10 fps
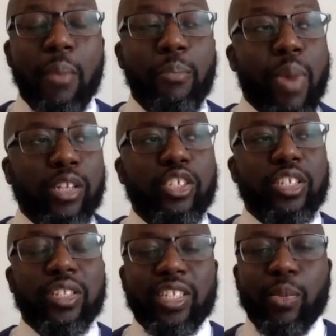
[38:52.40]
Much
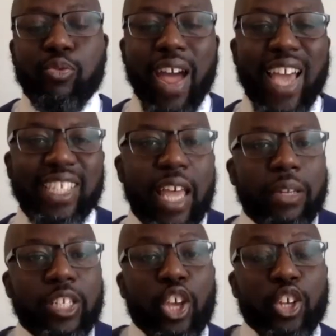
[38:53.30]
to the surprise
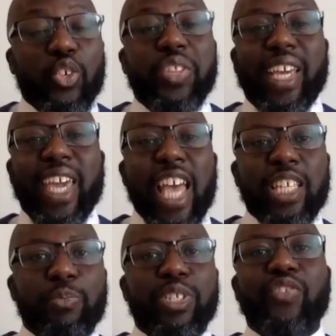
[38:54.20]
and to the
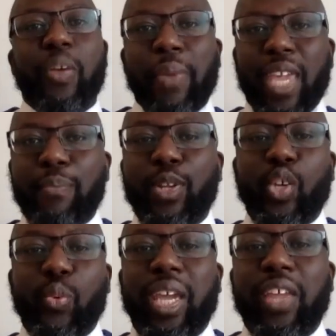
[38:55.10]
gasps of the people
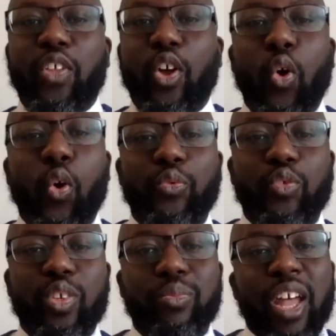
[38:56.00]
who were in the
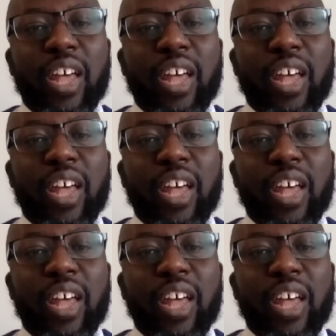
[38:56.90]
courtroom,